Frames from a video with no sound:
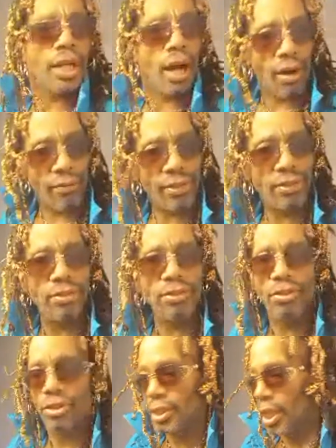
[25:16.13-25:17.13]

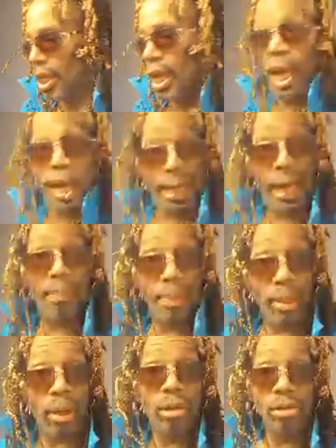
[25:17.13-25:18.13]
covens, and I
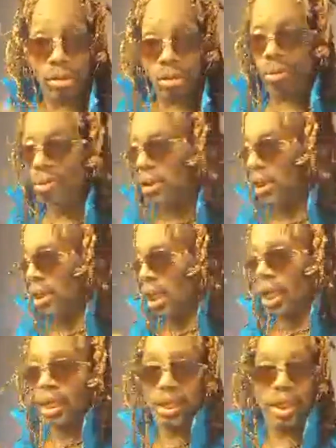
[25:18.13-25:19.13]
belong to
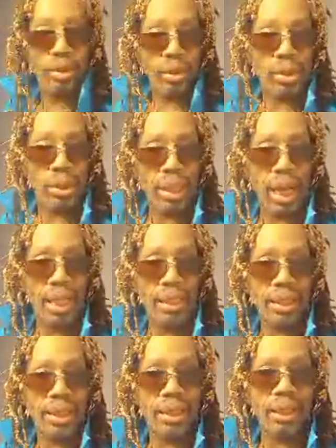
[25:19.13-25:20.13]
secret
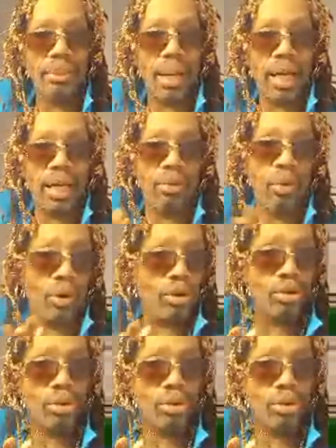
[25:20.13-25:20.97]
societies and 1 or 2